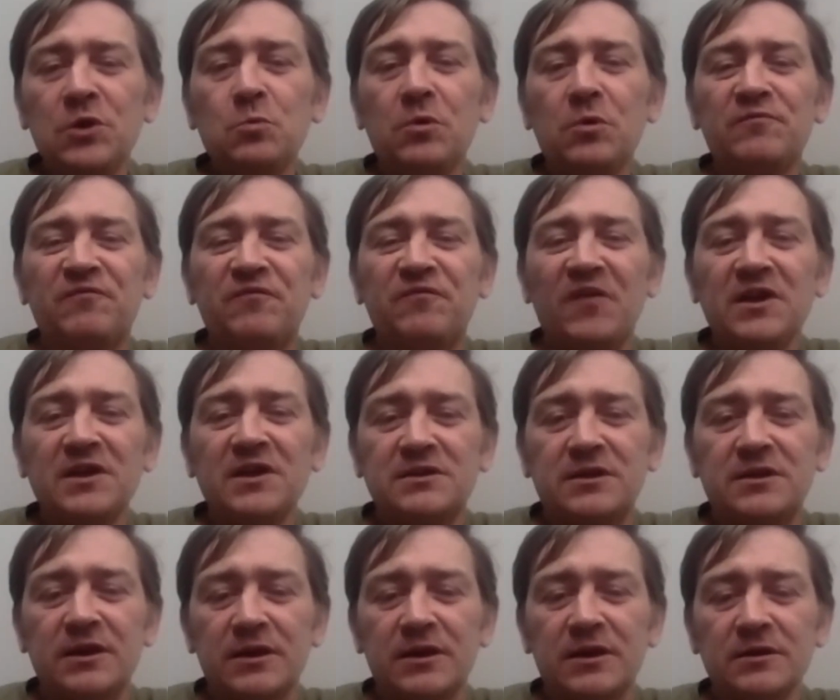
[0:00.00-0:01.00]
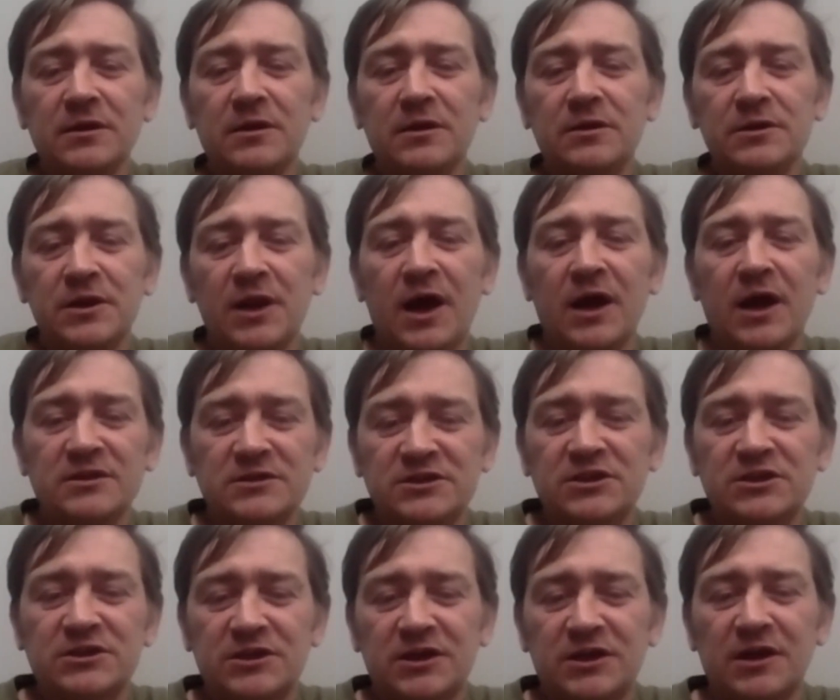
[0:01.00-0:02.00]
were fighting
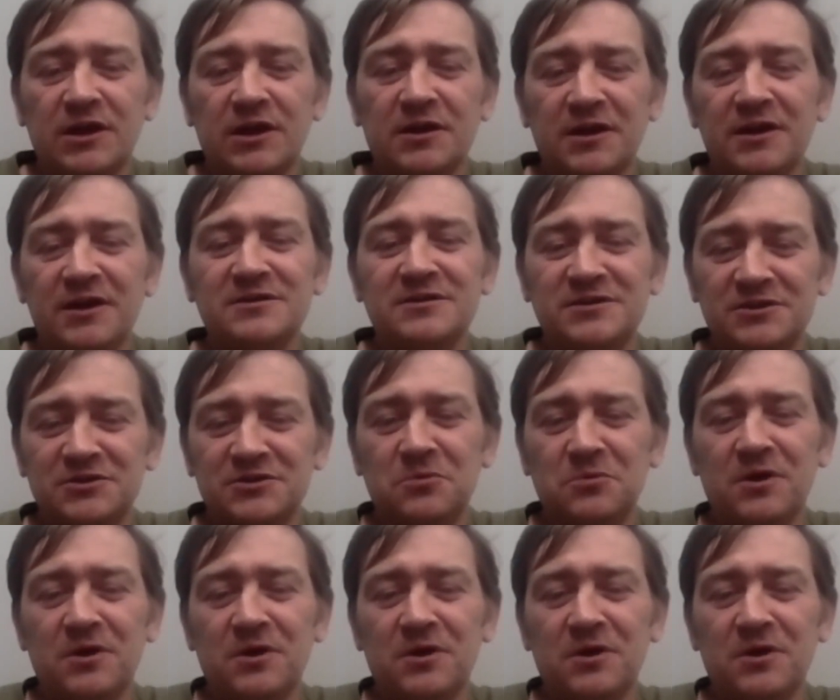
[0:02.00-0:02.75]
Nazi skinheads as